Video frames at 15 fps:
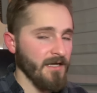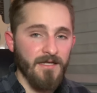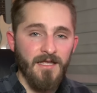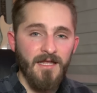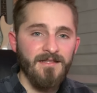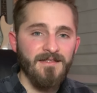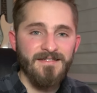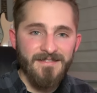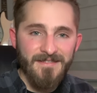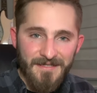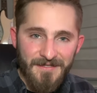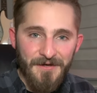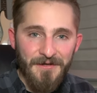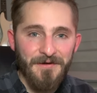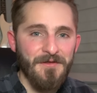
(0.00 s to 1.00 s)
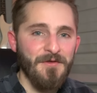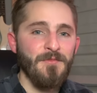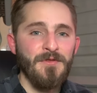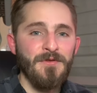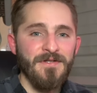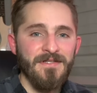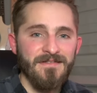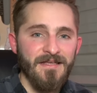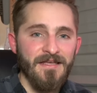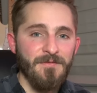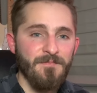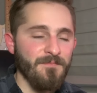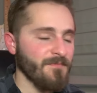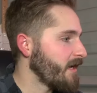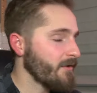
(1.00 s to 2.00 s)
and getting this thing on a community
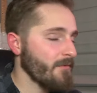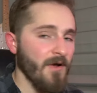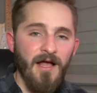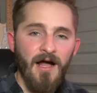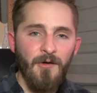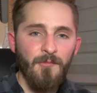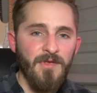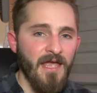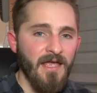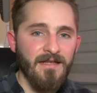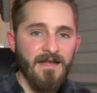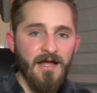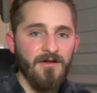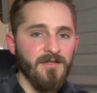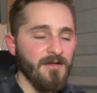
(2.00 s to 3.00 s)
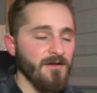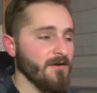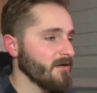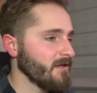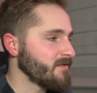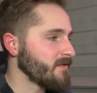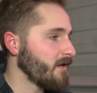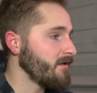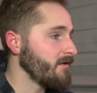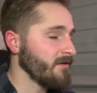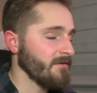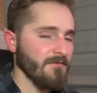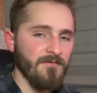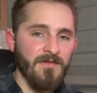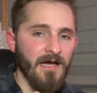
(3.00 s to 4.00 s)
tape. Anyway, I'll be hanging out in here a
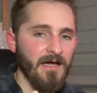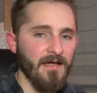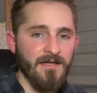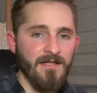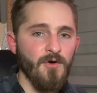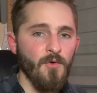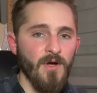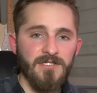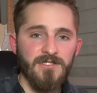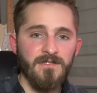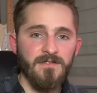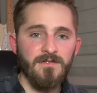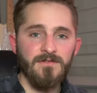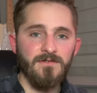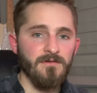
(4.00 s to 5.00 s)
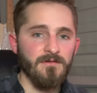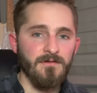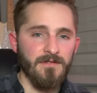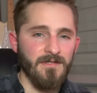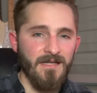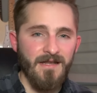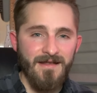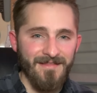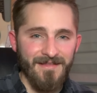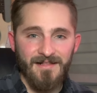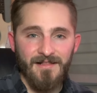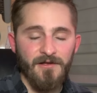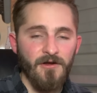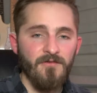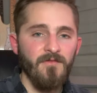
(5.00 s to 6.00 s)
ton if you've got any questions or need anything
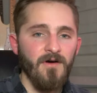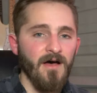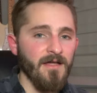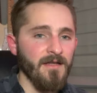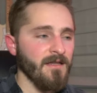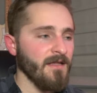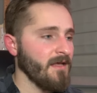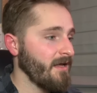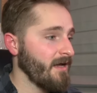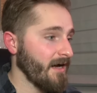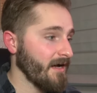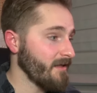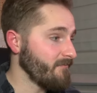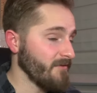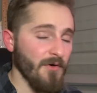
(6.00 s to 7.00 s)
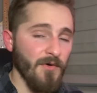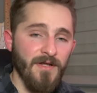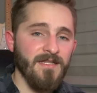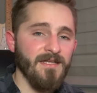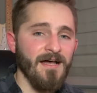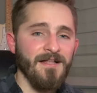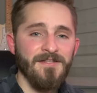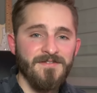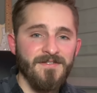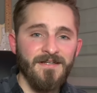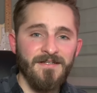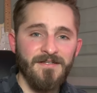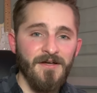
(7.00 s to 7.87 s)
clarified. I have no idea how this is going